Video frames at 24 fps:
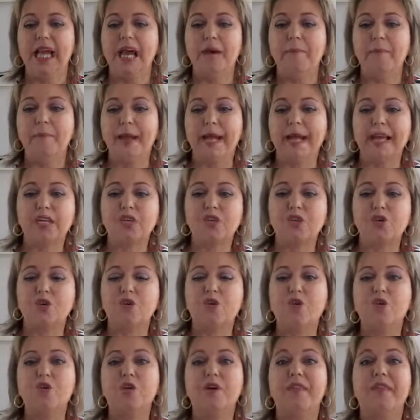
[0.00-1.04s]
Make
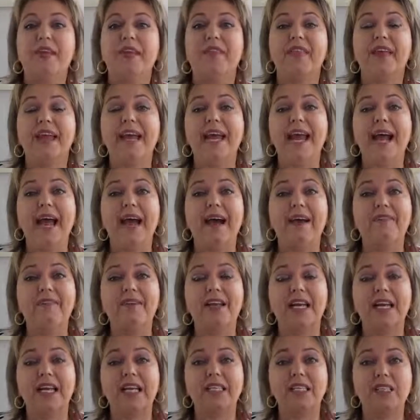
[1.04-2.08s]
sure that they have
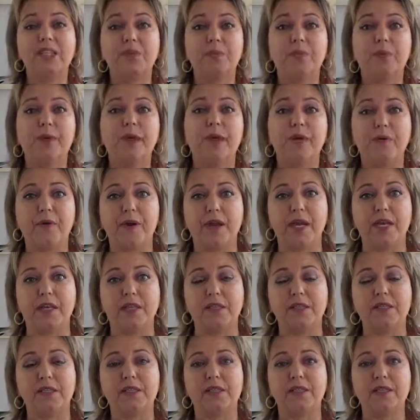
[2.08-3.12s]

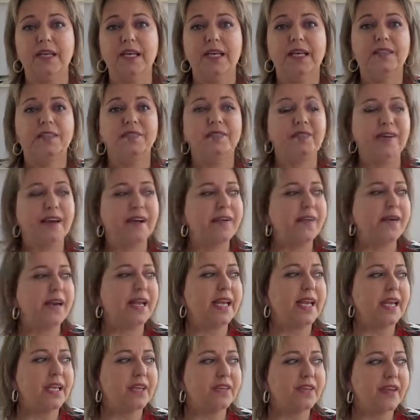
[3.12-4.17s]
experience.
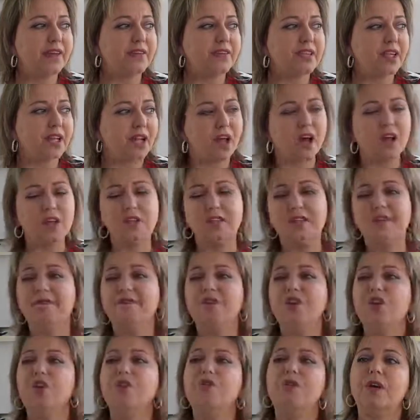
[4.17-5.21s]
There's lots of
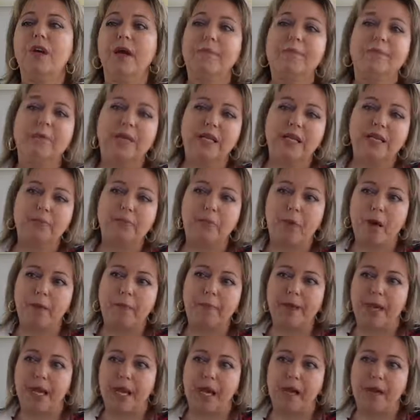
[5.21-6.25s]
new companies
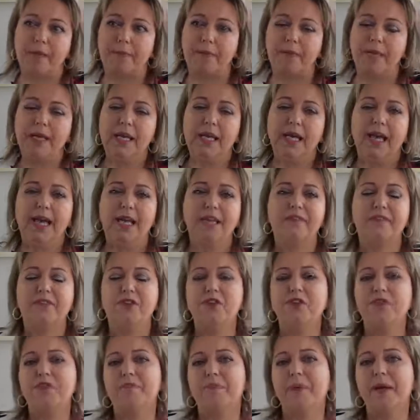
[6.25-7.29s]
popping up. And if
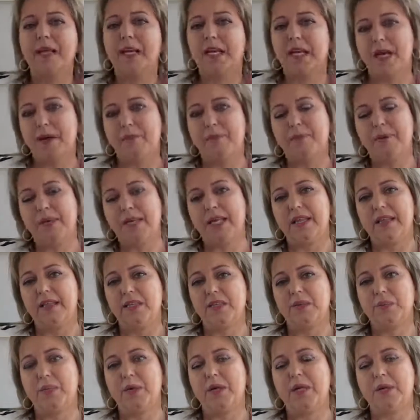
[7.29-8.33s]
you've been a company
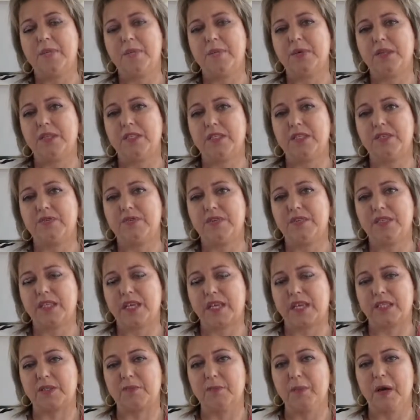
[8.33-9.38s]
that's been in business for
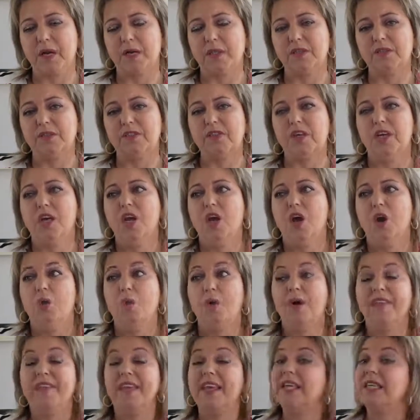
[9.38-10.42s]
6 months,
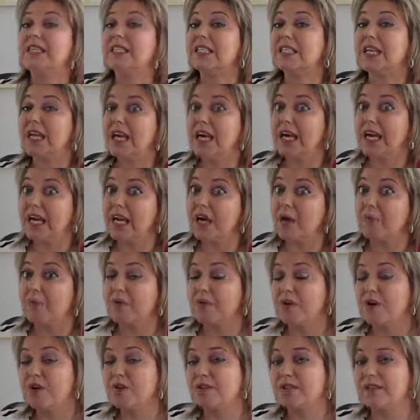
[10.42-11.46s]
when the entire
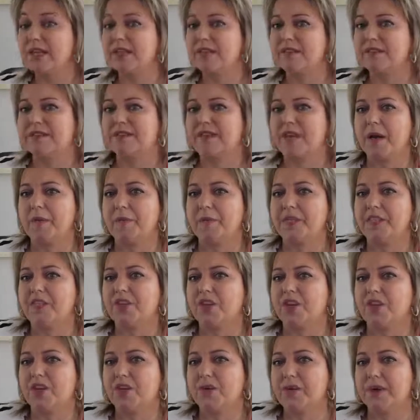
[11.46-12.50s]
process of coming to
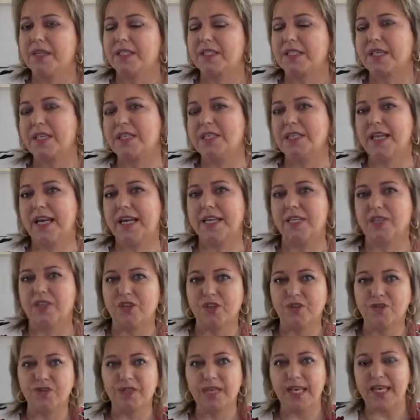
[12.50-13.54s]
the US can take 2
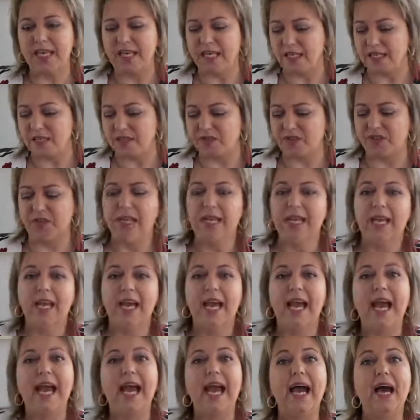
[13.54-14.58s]
years,
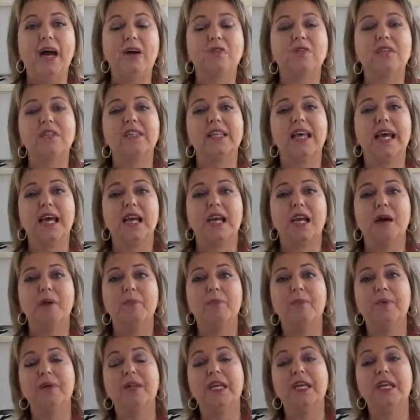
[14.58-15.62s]
how does that
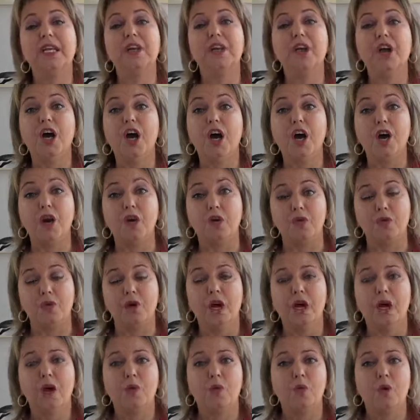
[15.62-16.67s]
company know
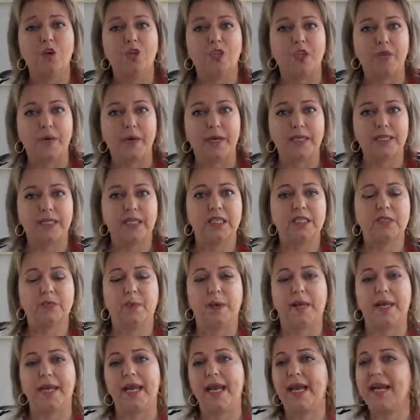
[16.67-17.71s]
what to
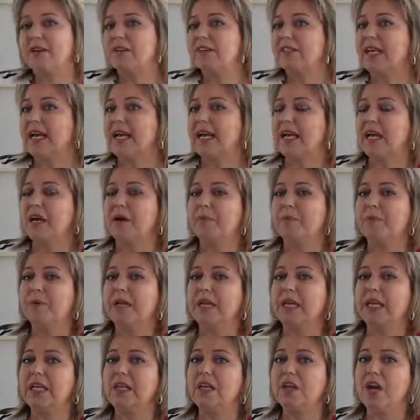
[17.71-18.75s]
anticipate? How does that
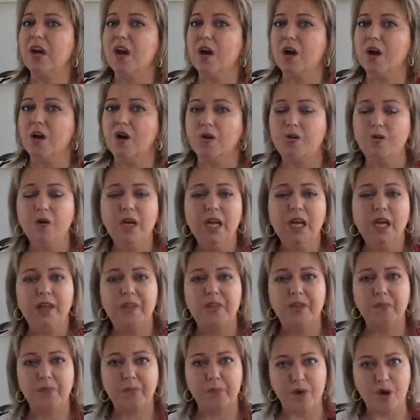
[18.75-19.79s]
company know
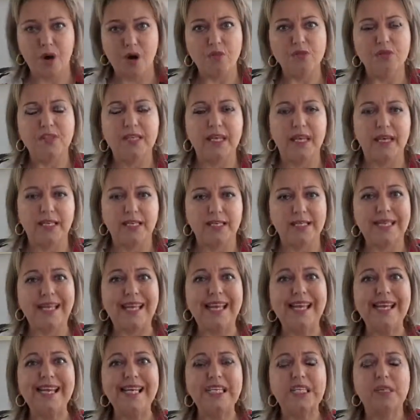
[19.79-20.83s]
the process
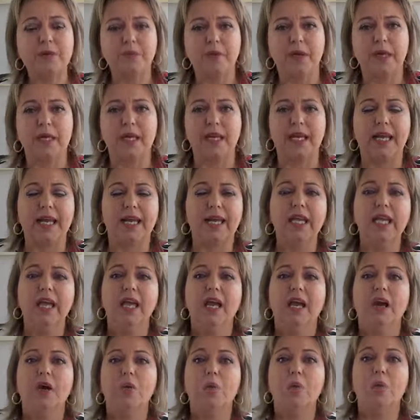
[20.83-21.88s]
intimately
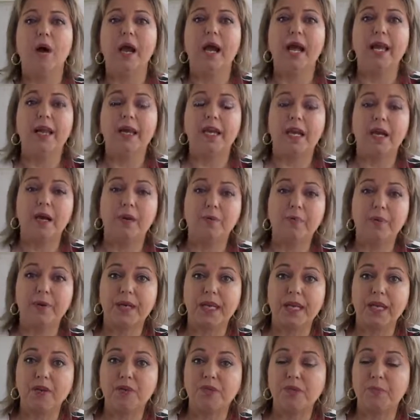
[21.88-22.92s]
when a
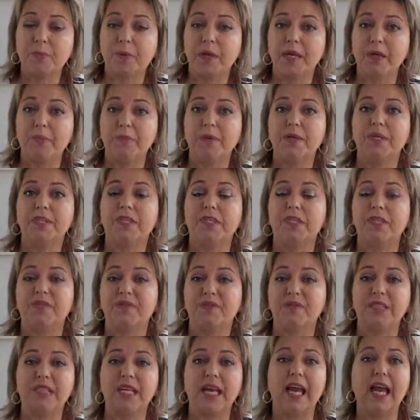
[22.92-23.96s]
company who's been in business for
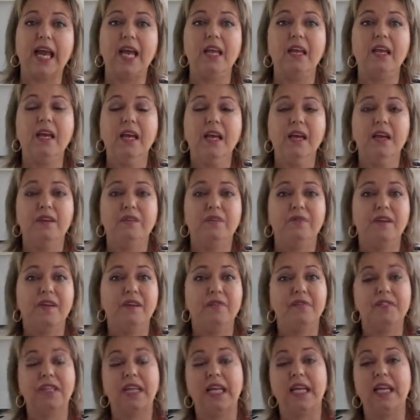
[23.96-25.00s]
10,
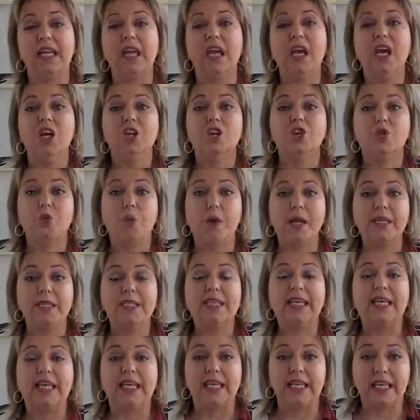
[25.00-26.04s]
15,
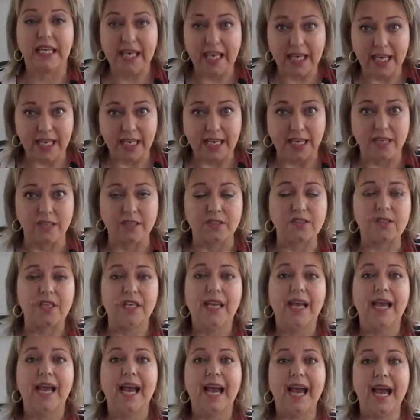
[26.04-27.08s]
20 years
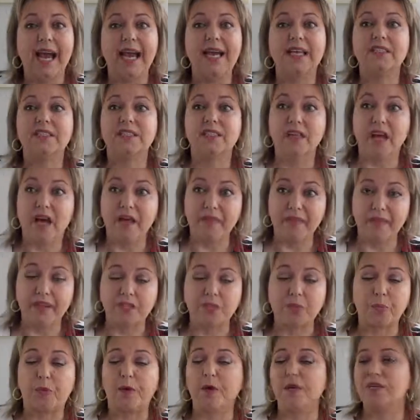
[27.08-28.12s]
has done this
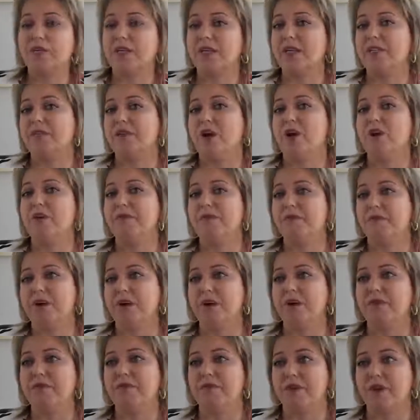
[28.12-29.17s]
process over and
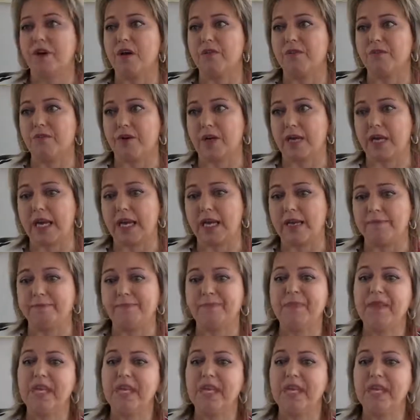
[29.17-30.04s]
over again?